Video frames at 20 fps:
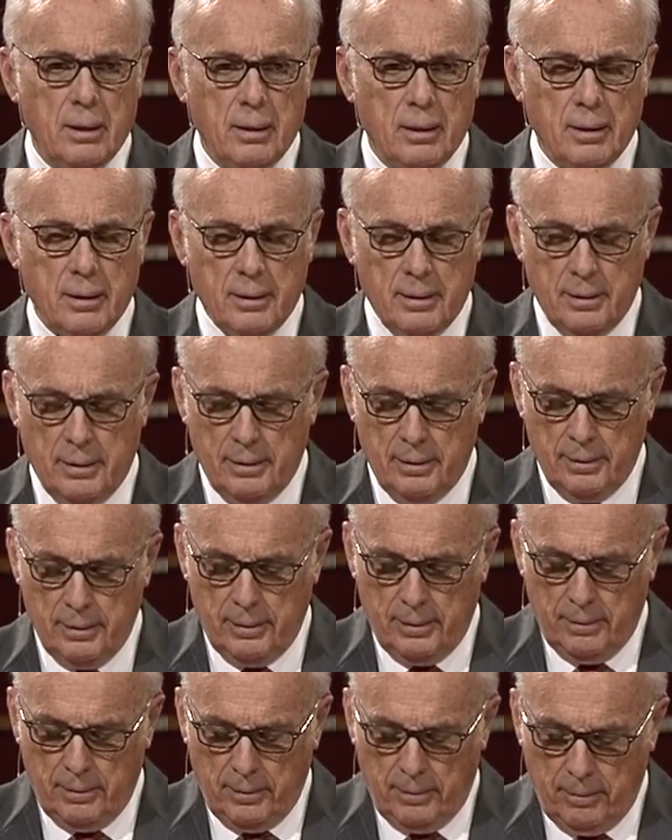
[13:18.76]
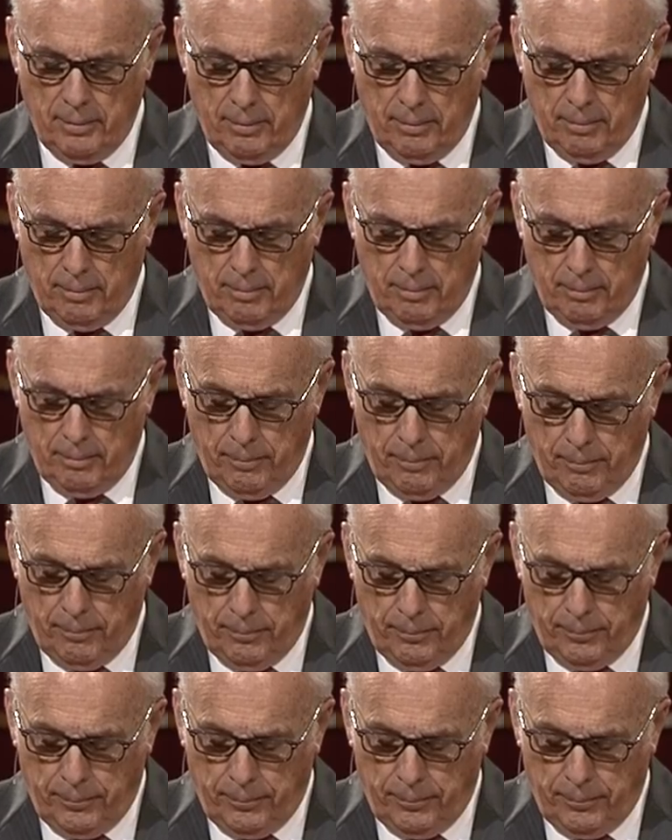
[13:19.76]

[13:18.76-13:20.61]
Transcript: No one is speaking in this clip.